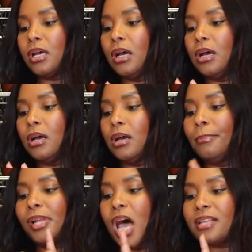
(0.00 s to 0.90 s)

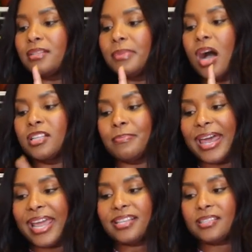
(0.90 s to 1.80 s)
Blossom
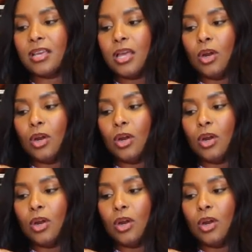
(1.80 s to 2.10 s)
Cosmetics